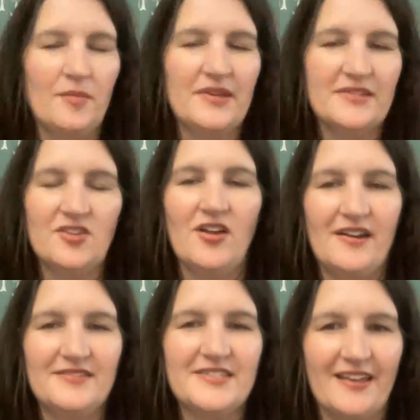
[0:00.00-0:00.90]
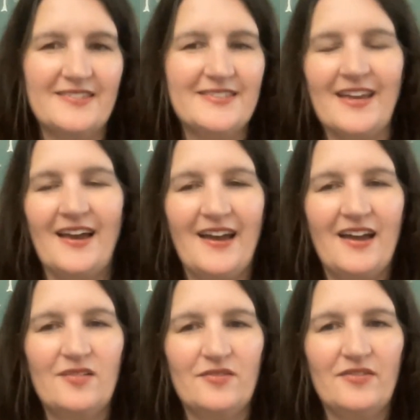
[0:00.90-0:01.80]
makes a lot of sense. Yeah, I
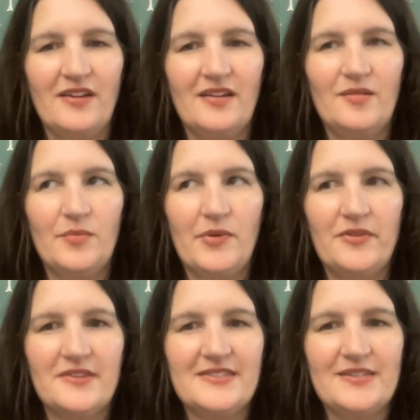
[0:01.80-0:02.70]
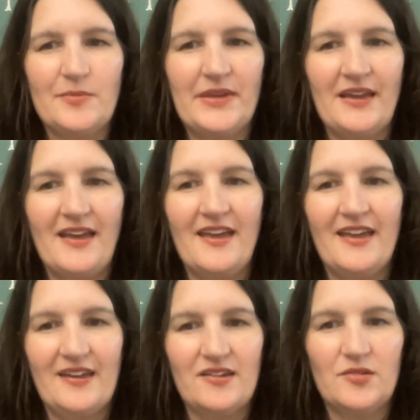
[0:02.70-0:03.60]
have both a CPA and a